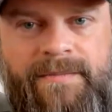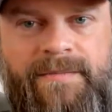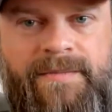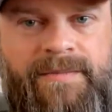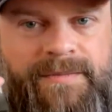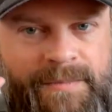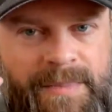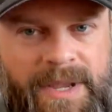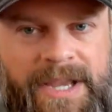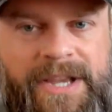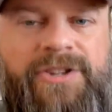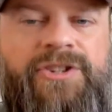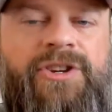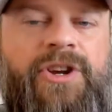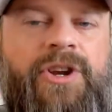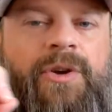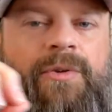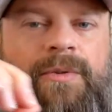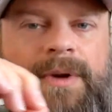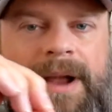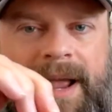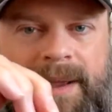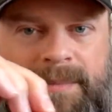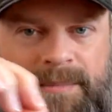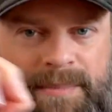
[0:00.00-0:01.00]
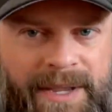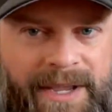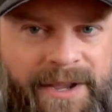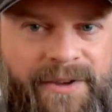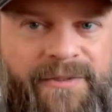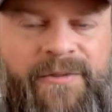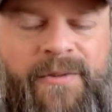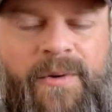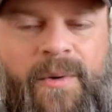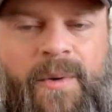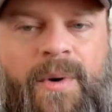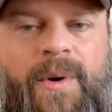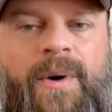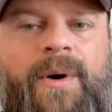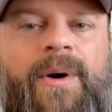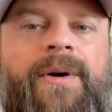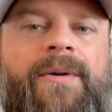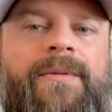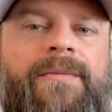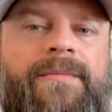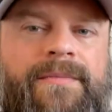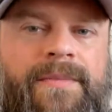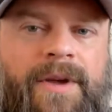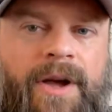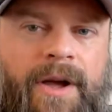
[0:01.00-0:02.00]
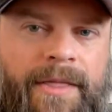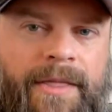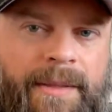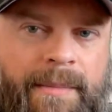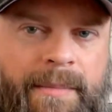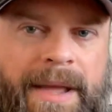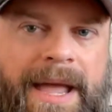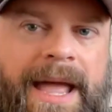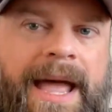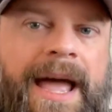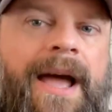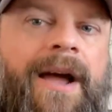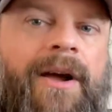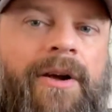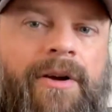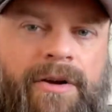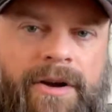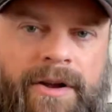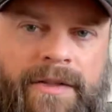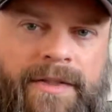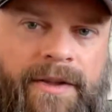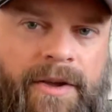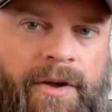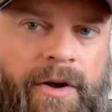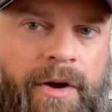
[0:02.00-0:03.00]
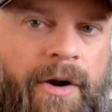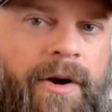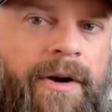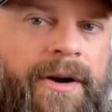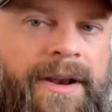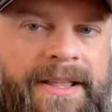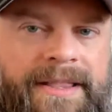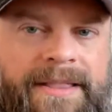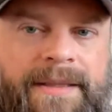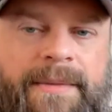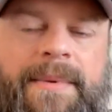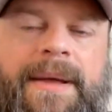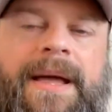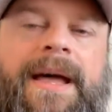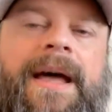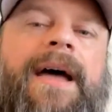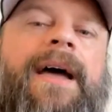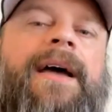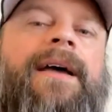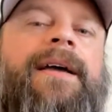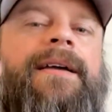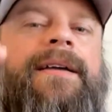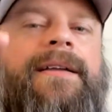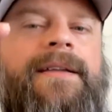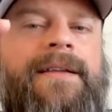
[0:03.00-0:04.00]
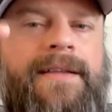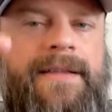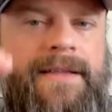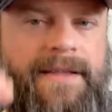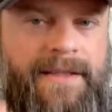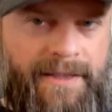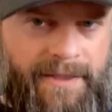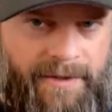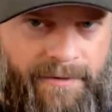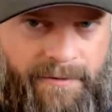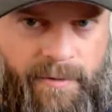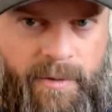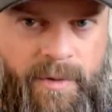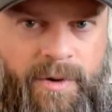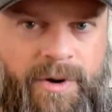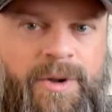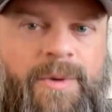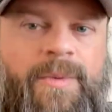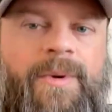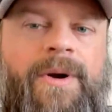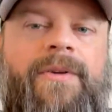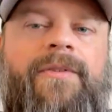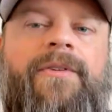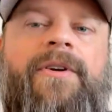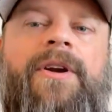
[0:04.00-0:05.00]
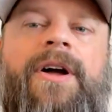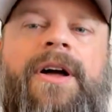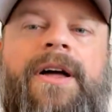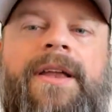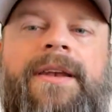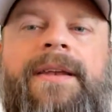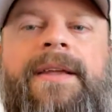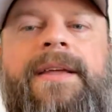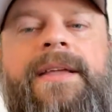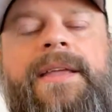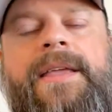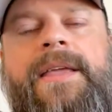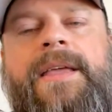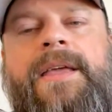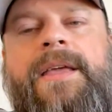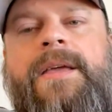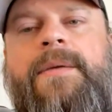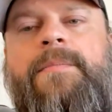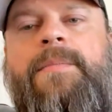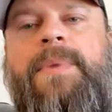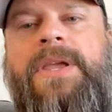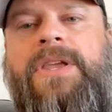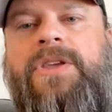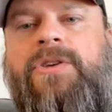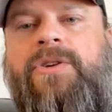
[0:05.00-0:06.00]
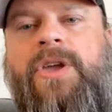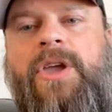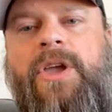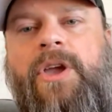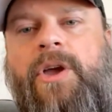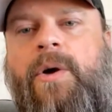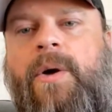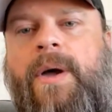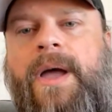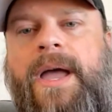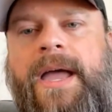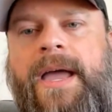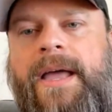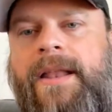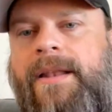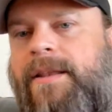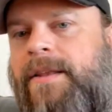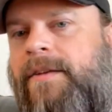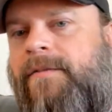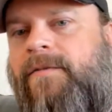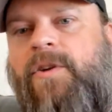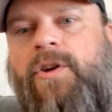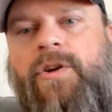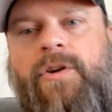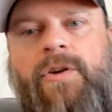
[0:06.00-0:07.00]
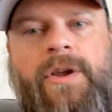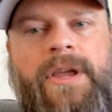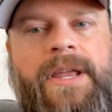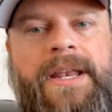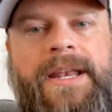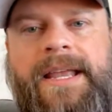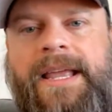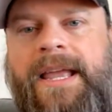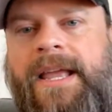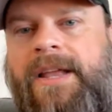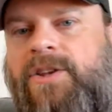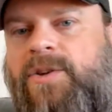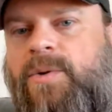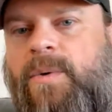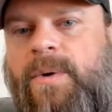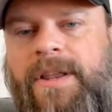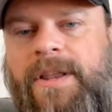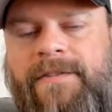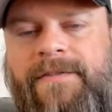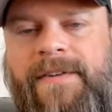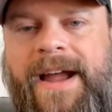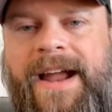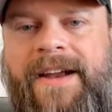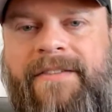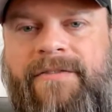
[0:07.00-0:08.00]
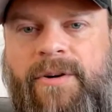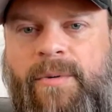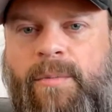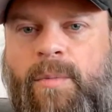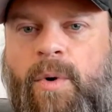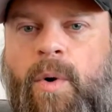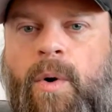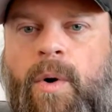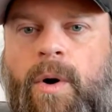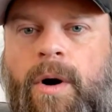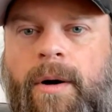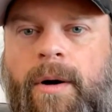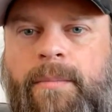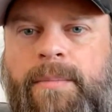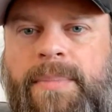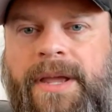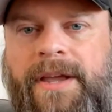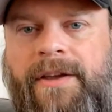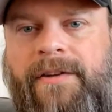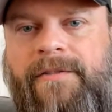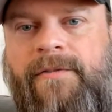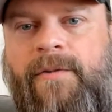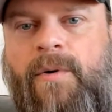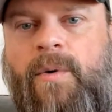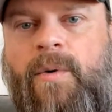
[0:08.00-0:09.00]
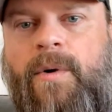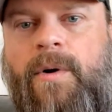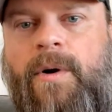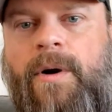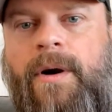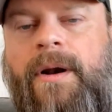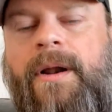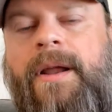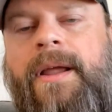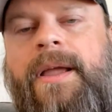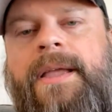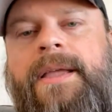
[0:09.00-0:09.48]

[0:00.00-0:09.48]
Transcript: make sure you write pick 4 on the bag or on the card in the bag and the 4 you want run. But you can go ahead, if you're going to get 25 or more pick 4,